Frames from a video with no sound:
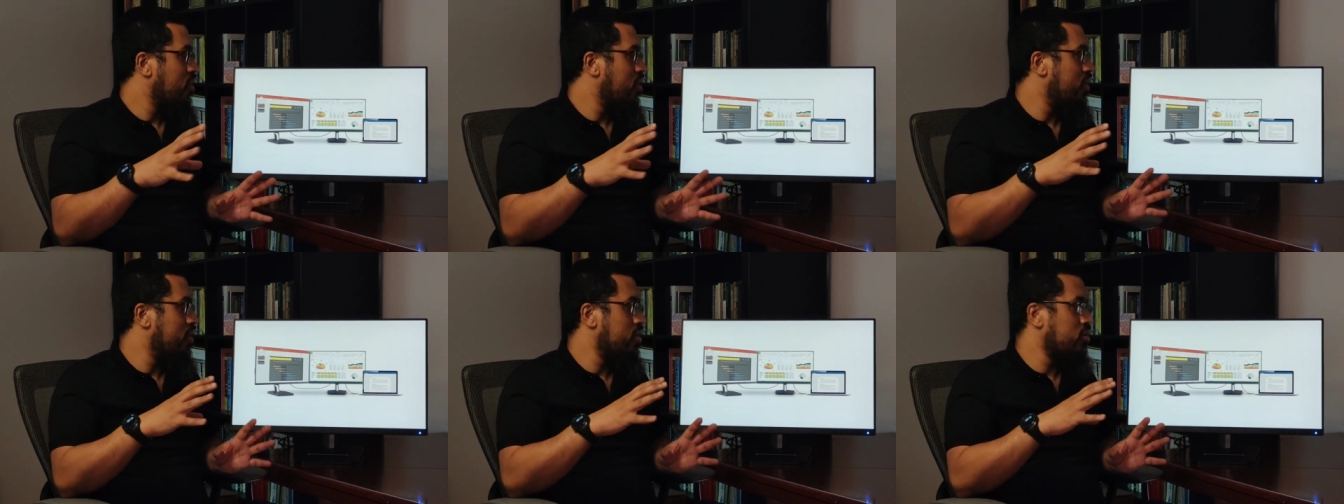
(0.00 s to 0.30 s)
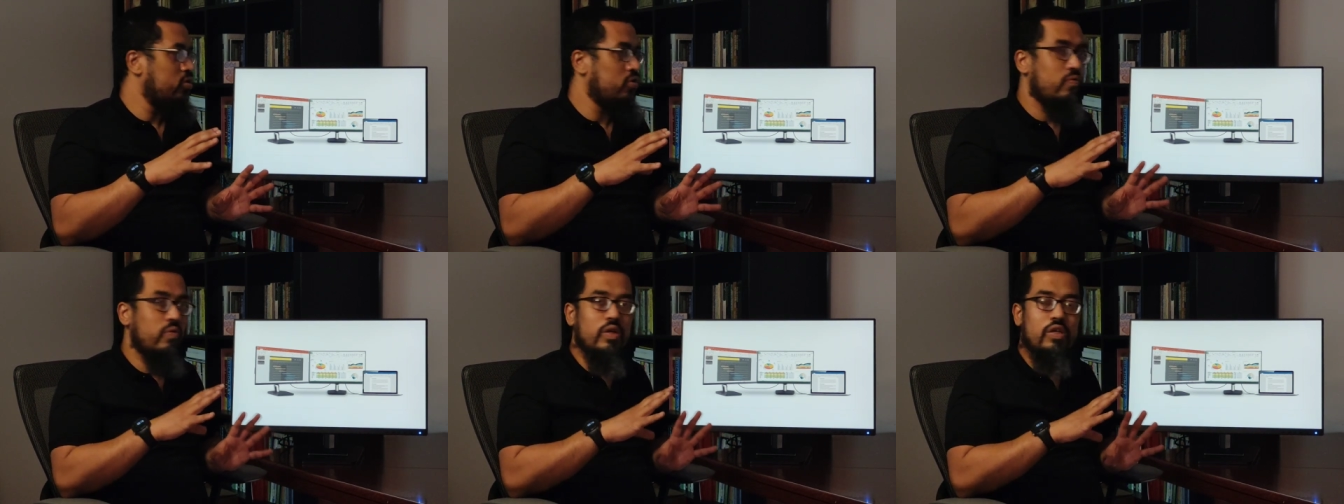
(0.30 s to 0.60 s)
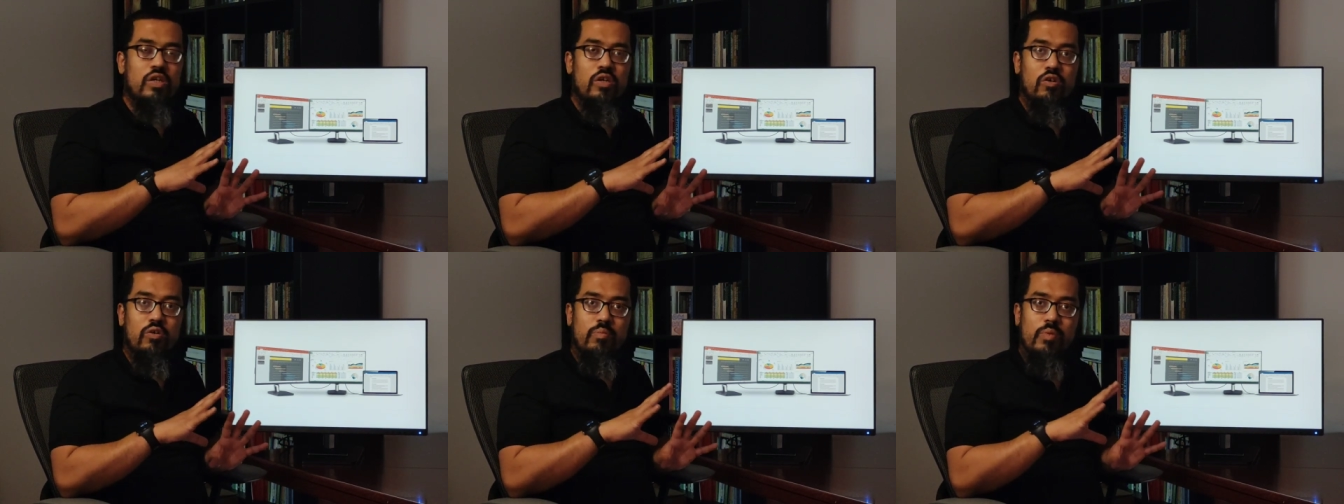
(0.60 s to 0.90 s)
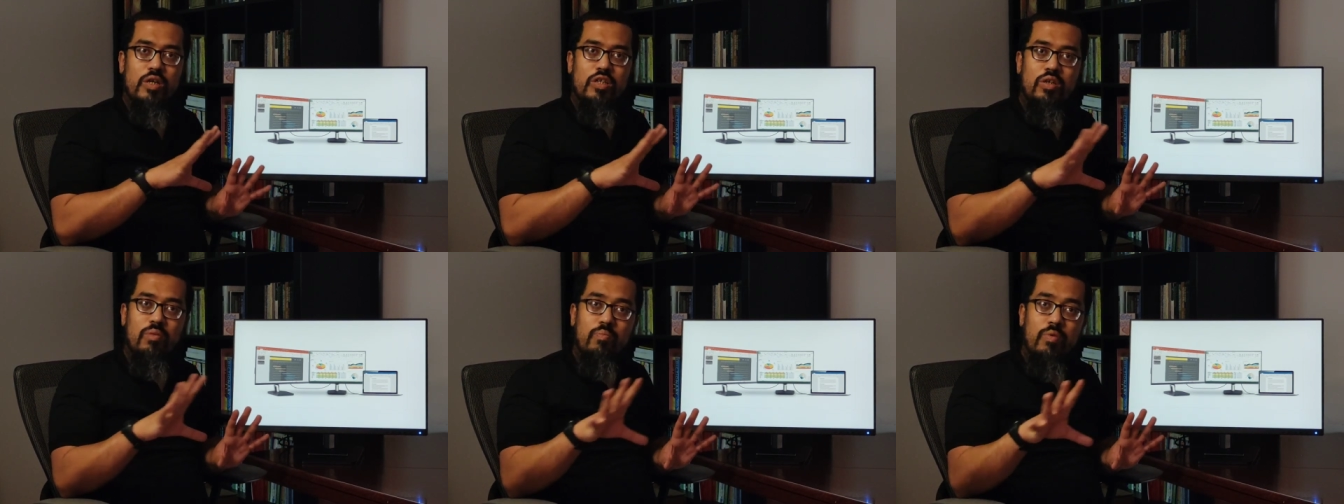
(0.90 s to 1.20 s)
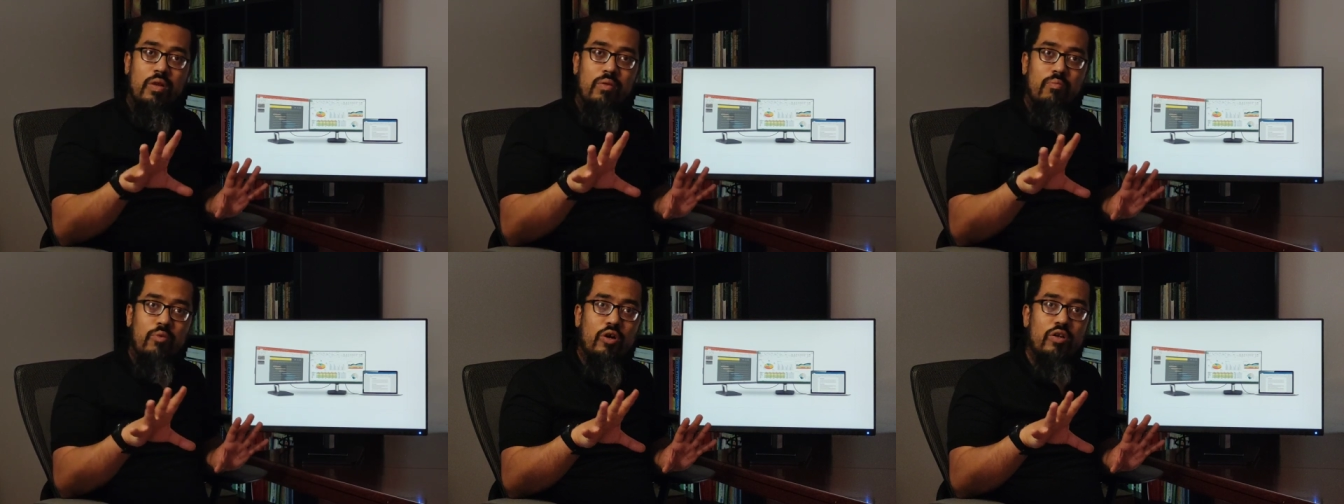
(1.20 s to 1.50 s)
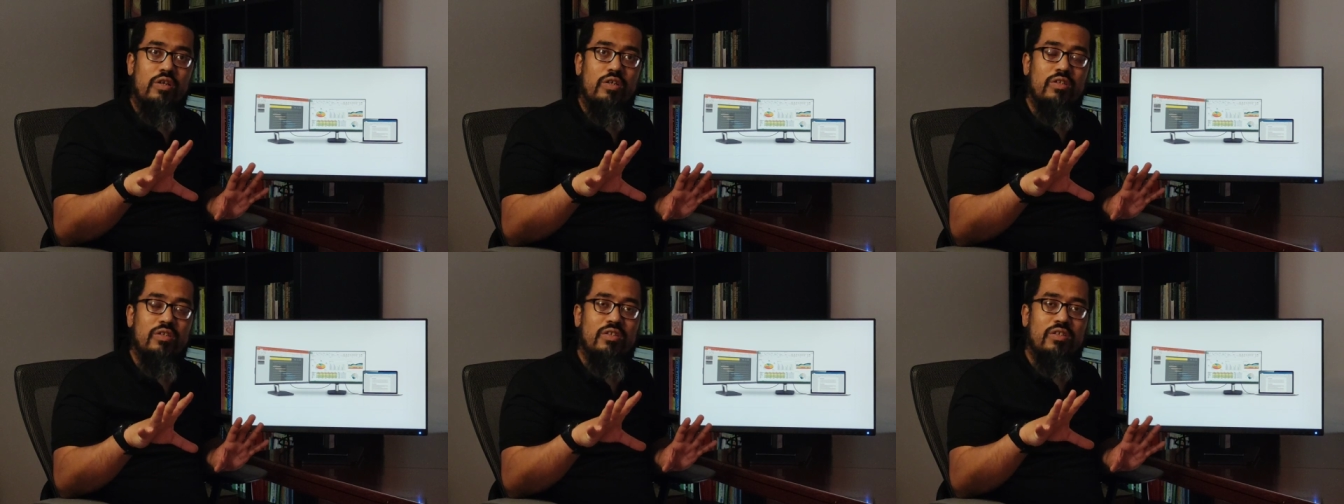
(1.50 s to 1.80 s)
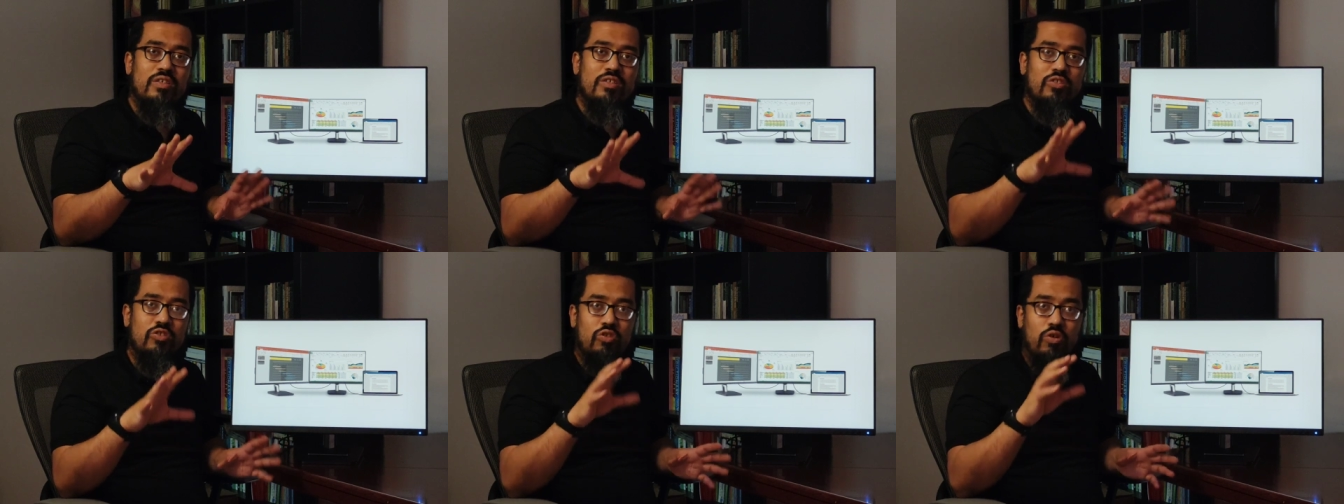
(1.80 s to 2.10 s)
or you're working on multiple
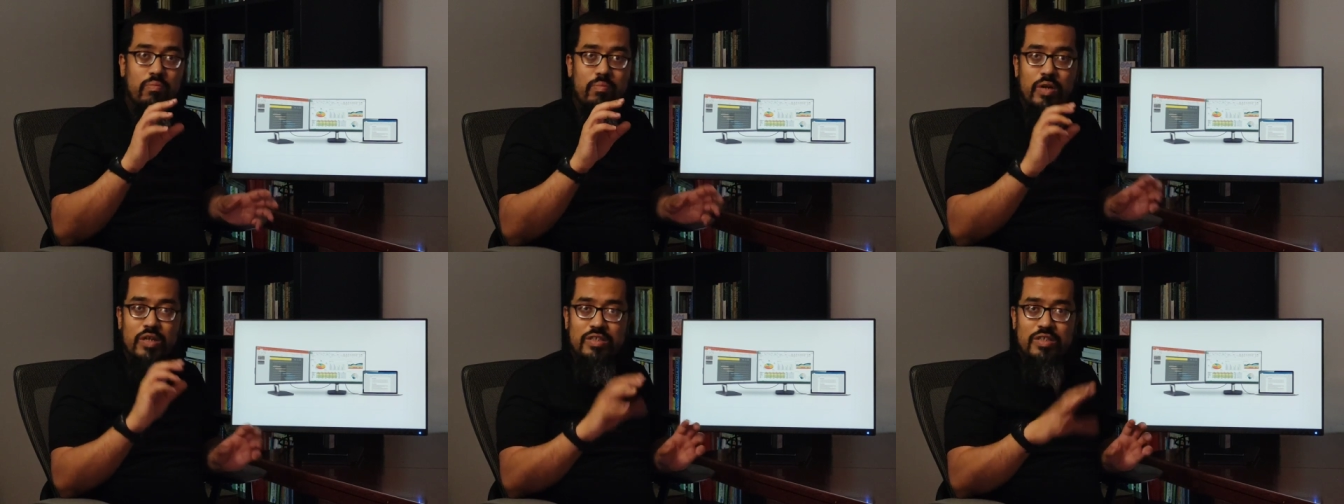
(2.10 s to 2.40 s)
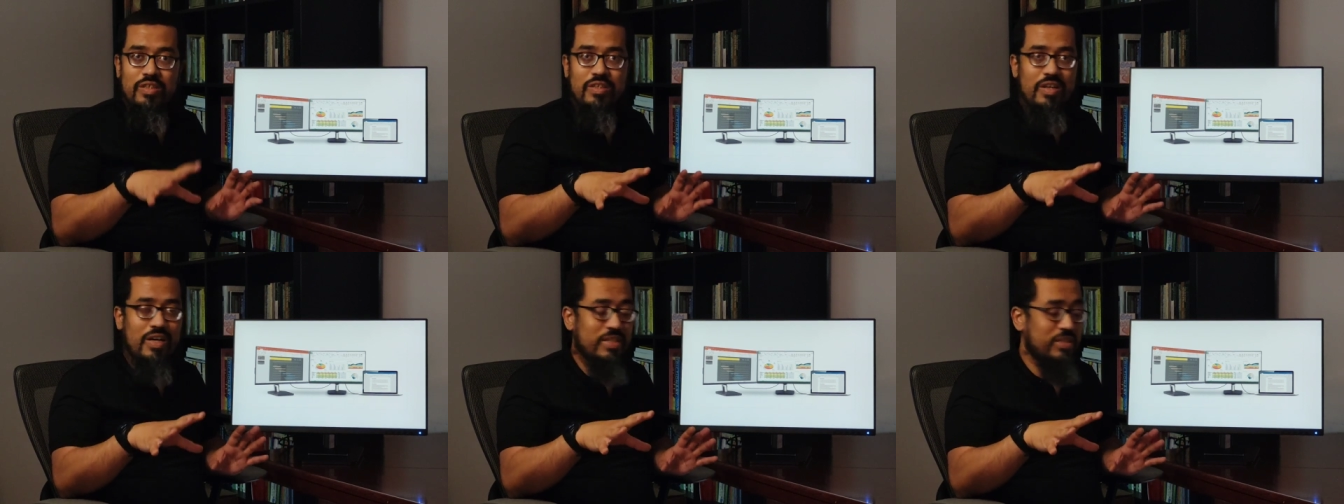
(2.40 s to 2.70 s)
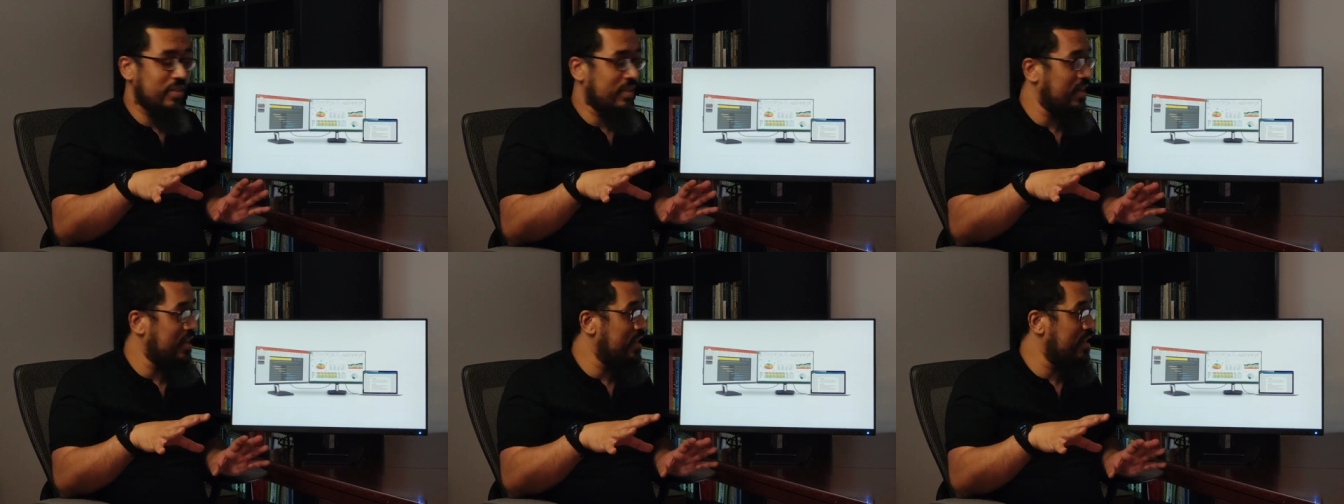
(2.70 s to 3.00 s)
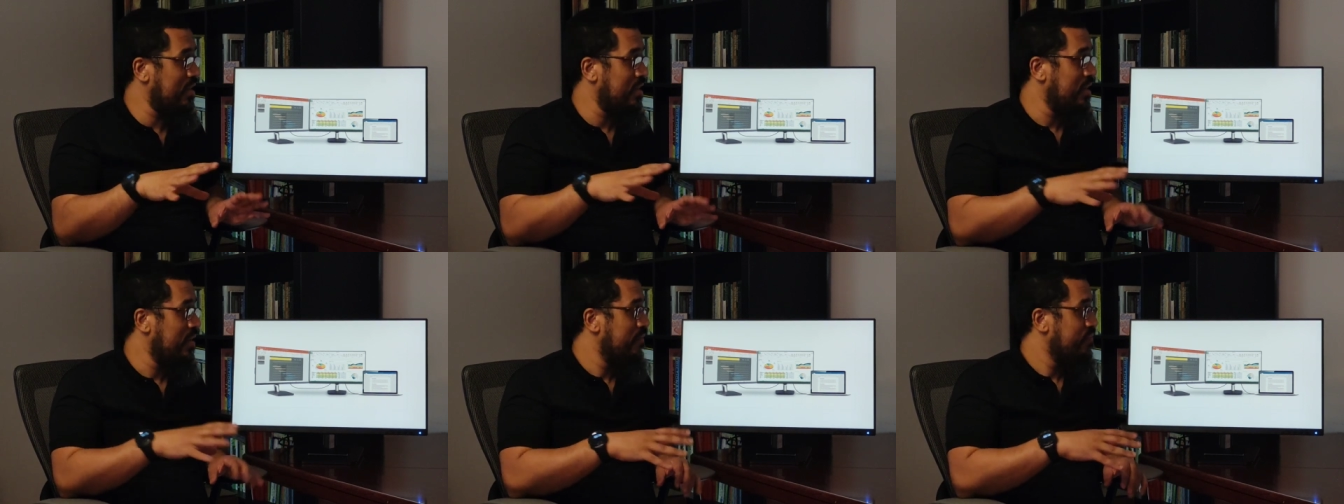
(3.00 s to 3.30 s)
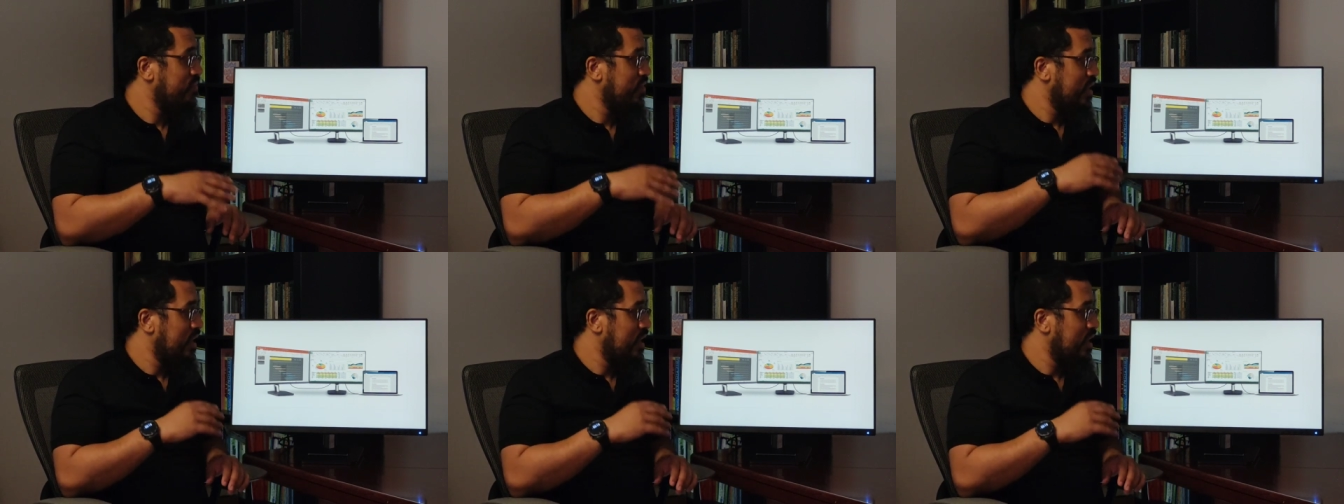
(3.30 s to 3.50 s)
monitors, you're multitasking,